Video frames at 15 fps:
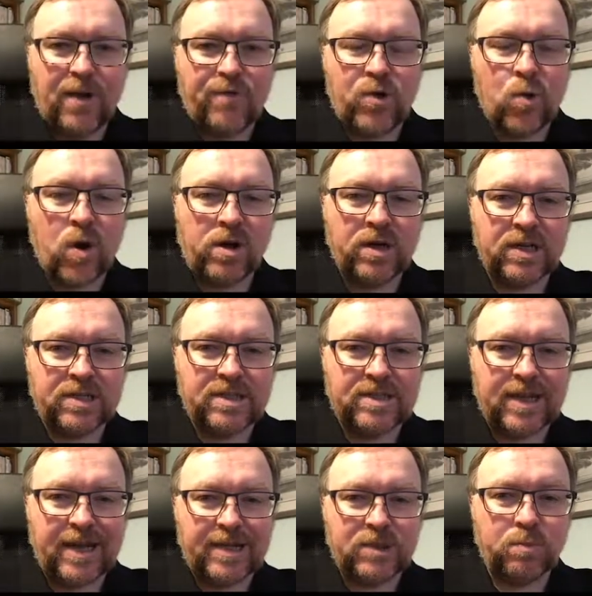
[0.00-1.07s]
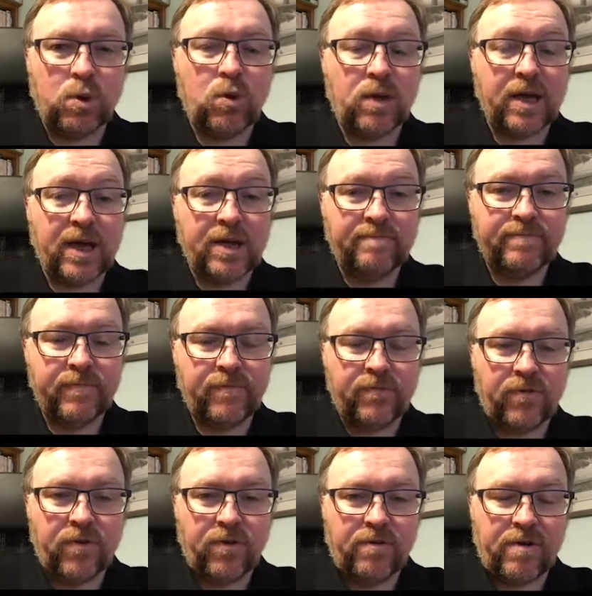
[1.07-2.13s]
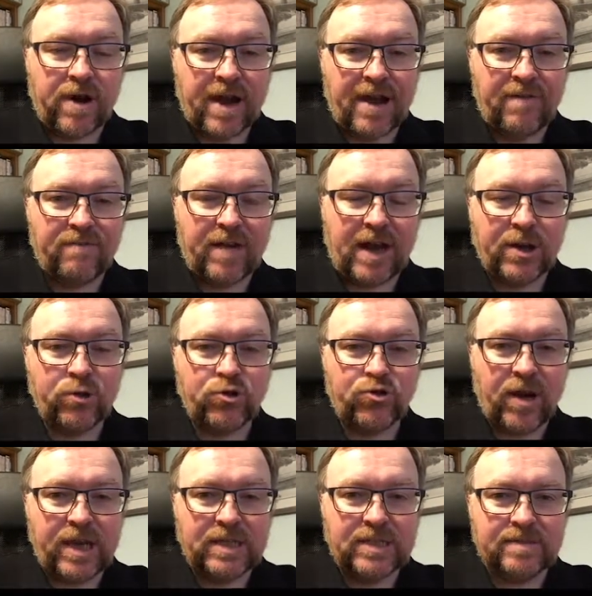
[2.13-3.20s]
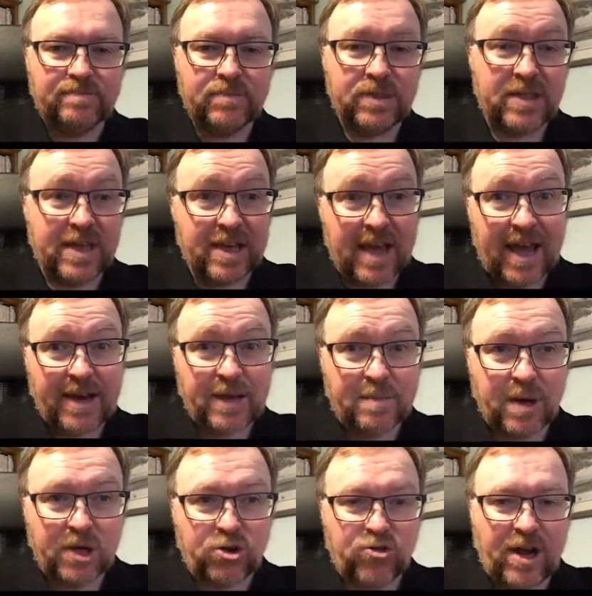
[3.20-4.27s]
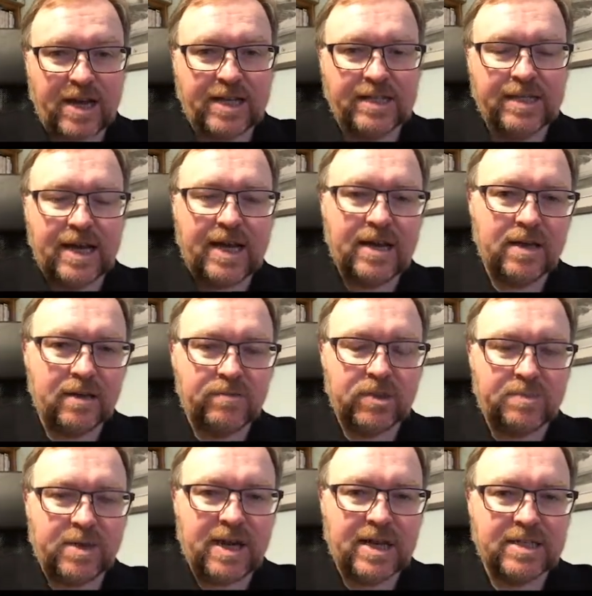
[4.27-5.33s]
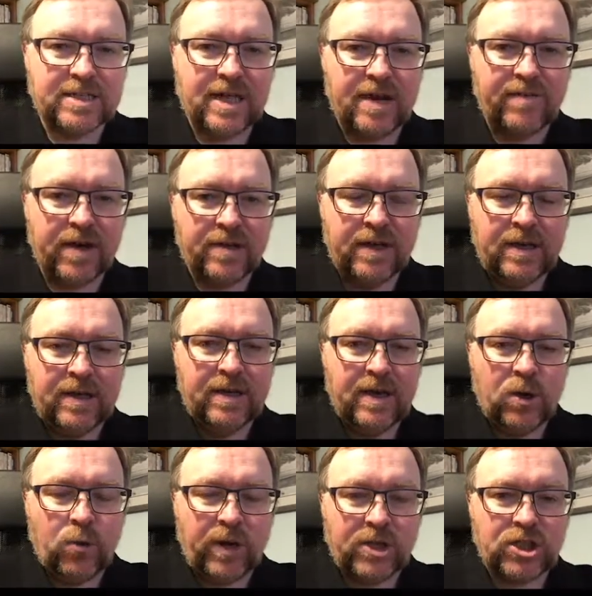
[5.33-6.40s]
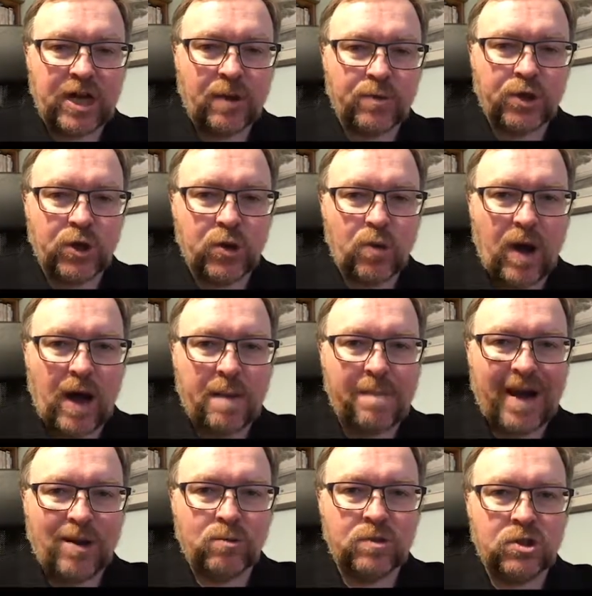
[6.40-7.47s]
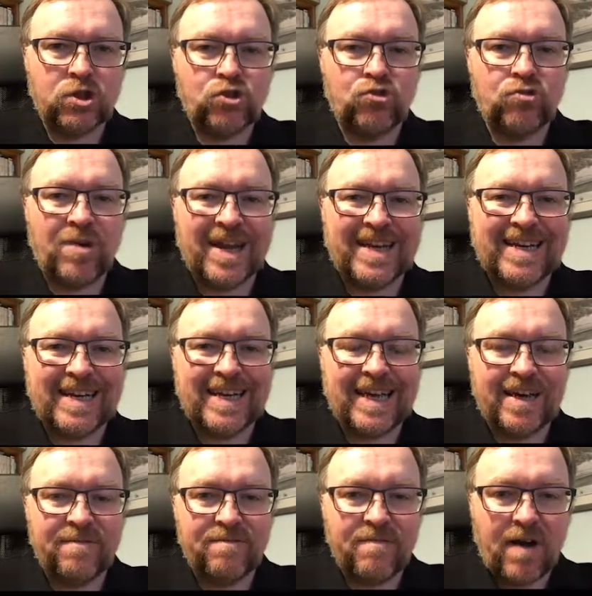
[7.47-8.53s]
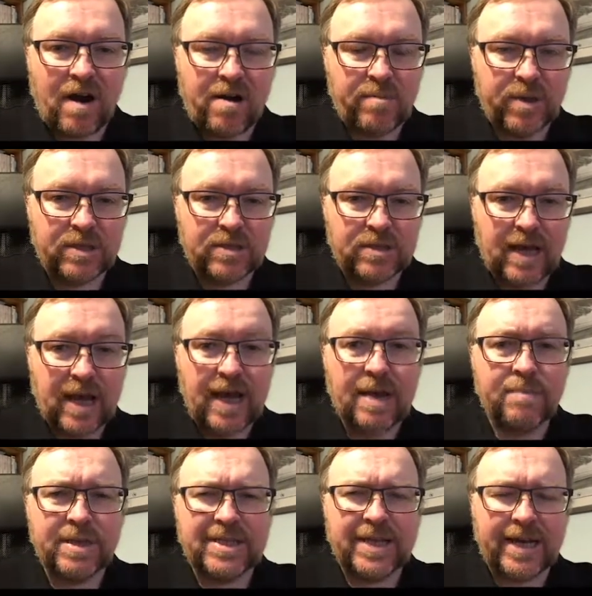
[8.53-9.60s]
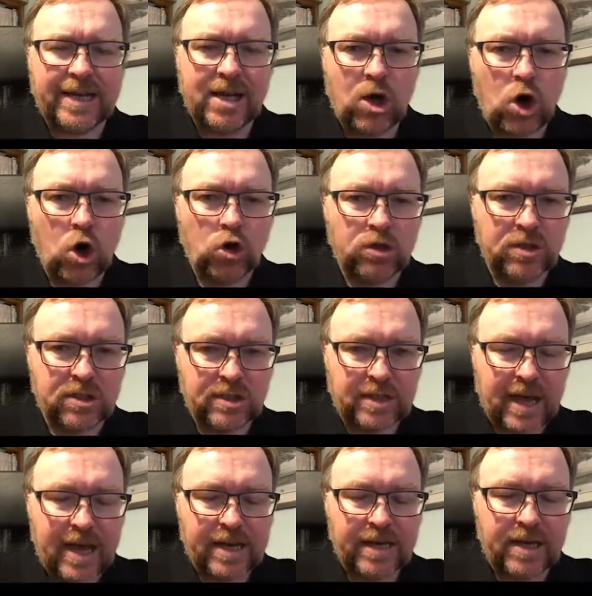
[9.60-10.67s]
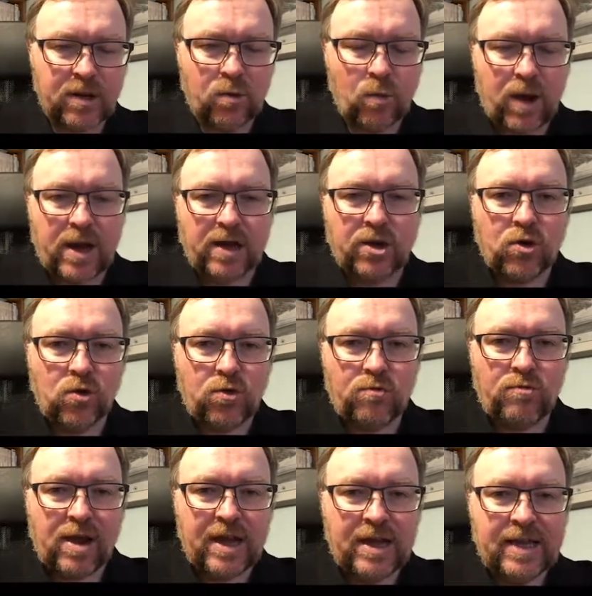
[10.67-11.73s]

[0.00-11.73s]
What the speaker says: everyone, it's Paul here for ValuTrades. It's the end of my trading day and I've just been asked to have a quick chat with you about trading environments. In particular, understanding when your